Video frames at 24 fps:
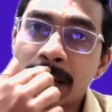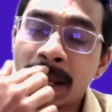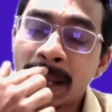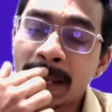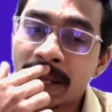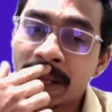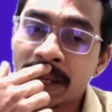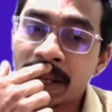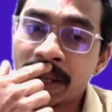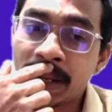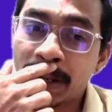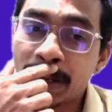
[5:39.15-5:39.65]

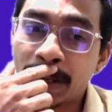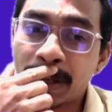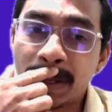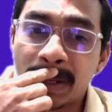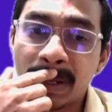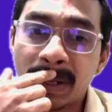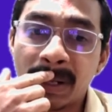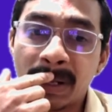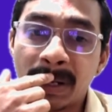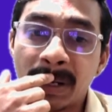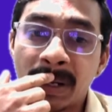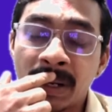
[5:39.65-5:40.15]
I
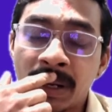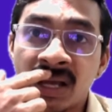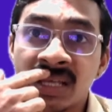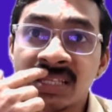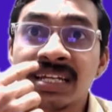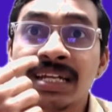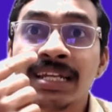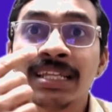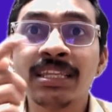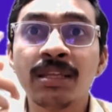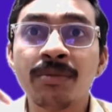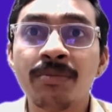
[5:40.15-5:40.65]

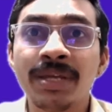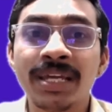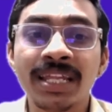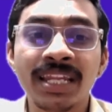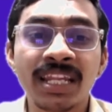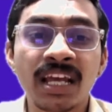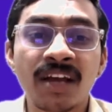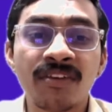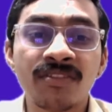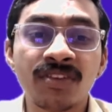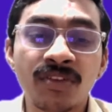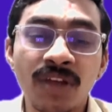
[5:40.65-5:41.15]
said in the
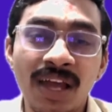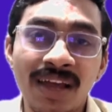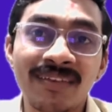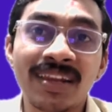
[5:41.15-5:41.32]
beginning of the video.